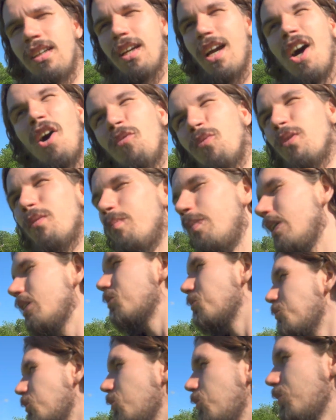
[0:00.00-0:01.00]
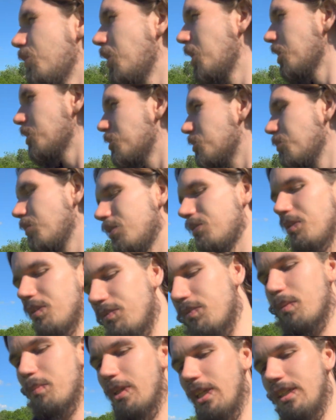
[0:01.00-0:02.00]
how would it be to move to Madrid
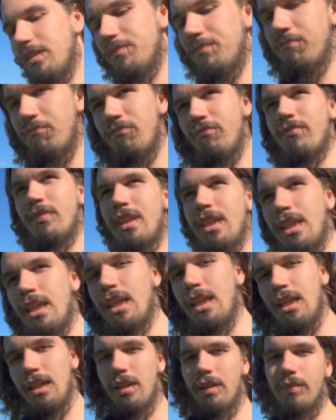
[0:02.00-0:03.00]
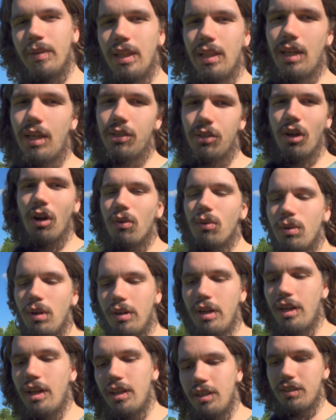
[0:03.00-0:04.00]
from here? Well, I know
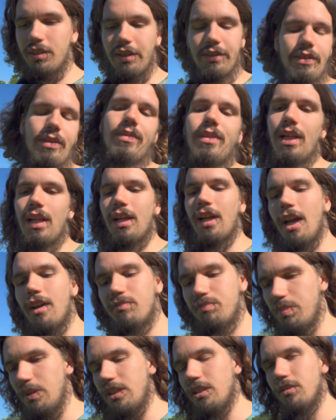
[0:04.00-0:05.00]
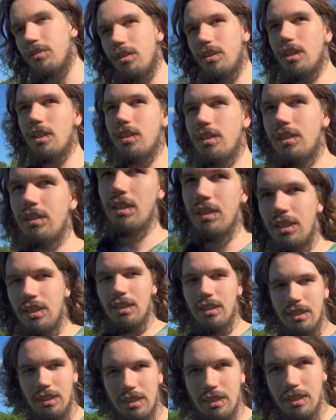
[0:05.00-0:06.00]
I have been in other
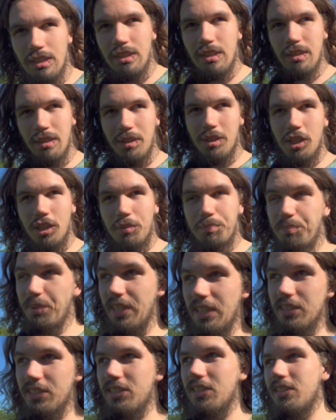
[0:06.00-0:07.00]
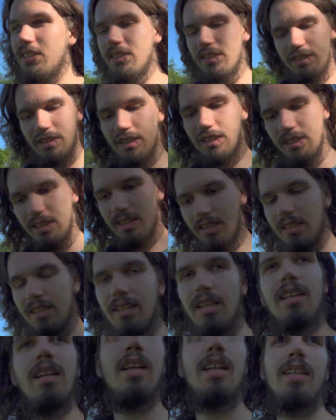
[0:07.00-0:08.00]
bigger cities
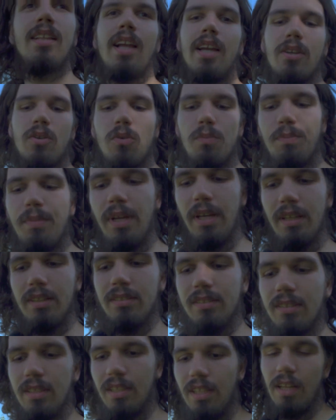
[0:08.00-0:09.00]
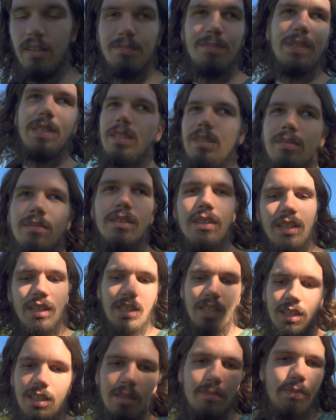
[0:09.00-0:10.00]
like Copenhagen. I have been
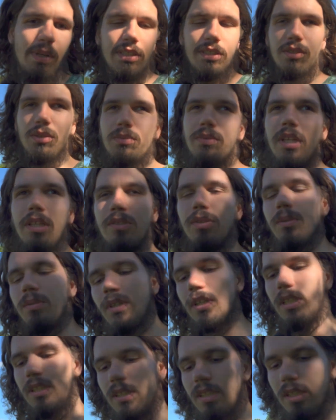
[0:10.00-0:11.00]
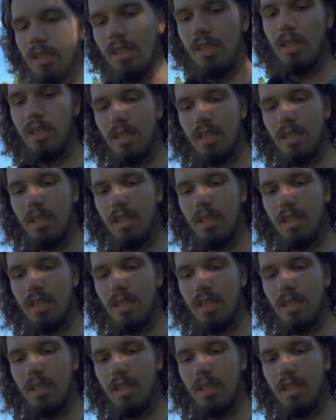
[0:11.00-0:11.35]
Barcelona too, and